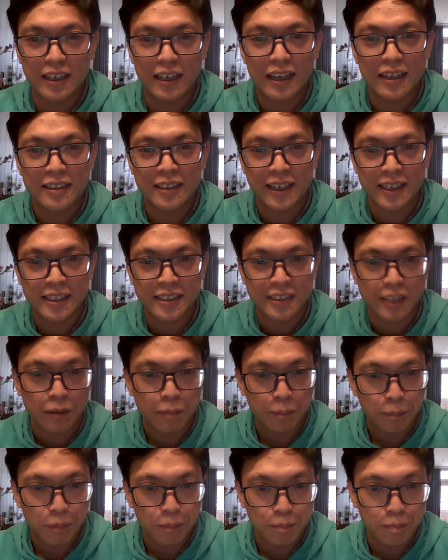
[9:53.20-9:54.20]
Next up,
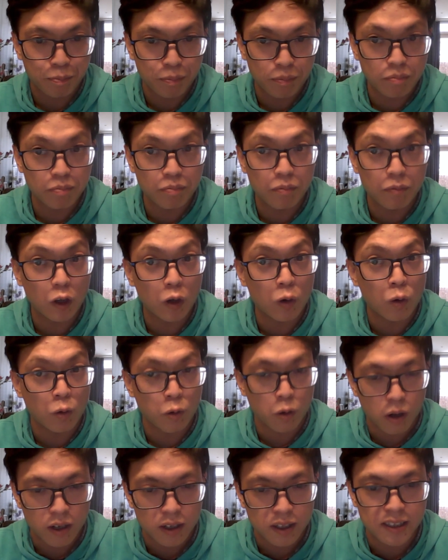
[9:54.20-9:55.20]

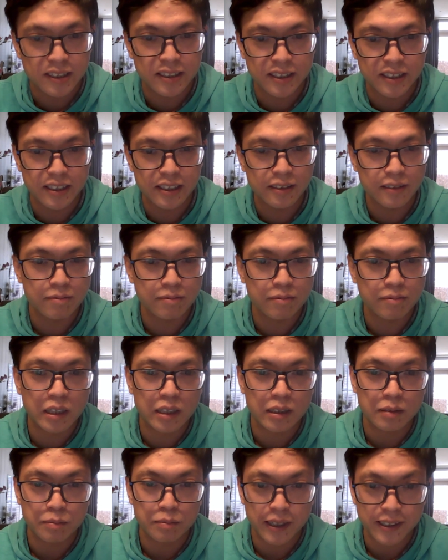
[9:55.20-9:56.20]
quality.
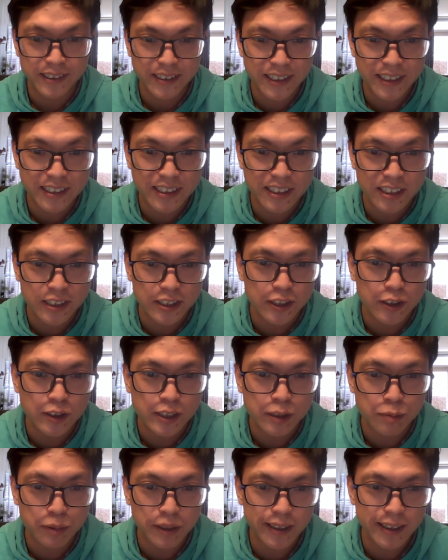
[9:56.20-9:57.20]
I think the snow
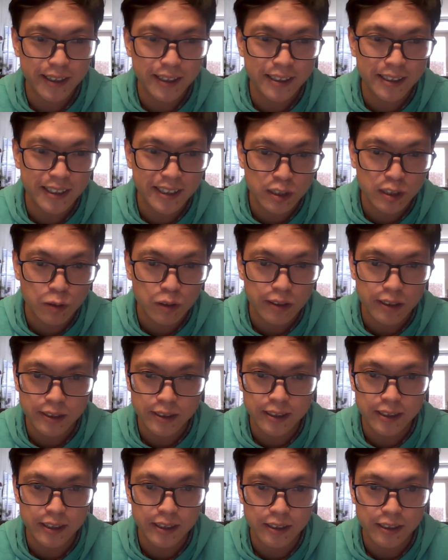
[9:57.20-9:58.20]
is pretty nice
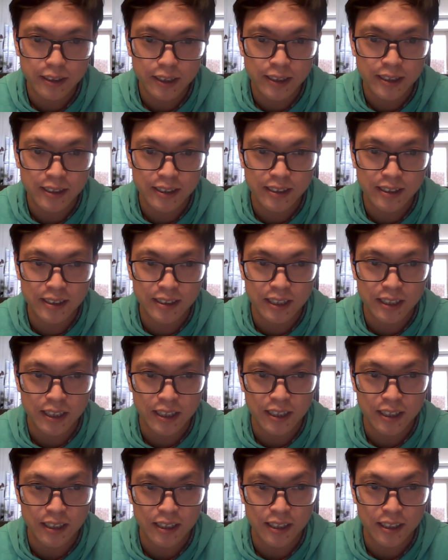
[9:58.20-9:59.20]
quality. It's
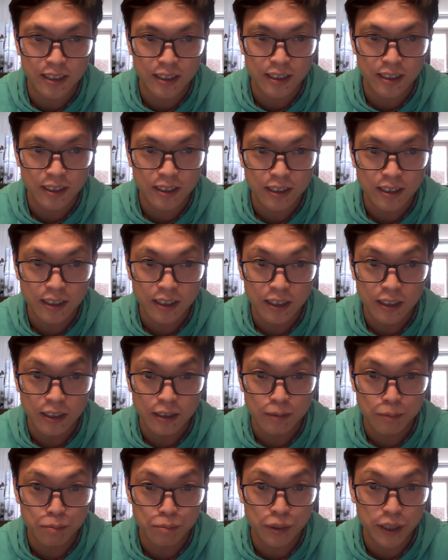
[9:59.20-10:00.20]

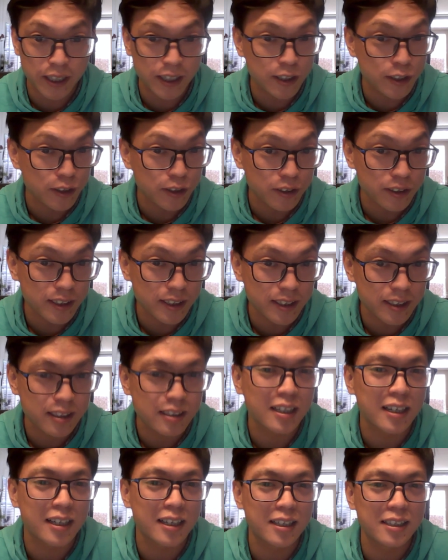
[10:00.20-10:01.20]
pretty cold
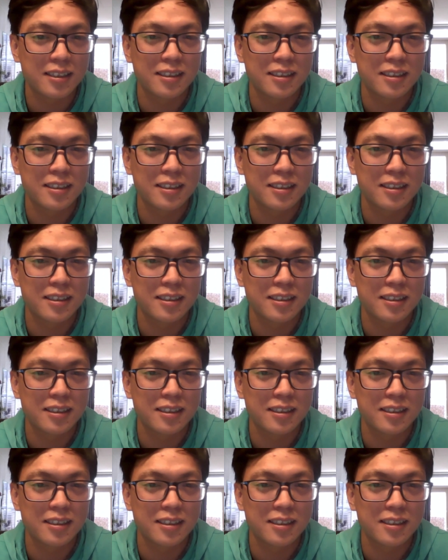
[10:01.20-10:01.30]
inside.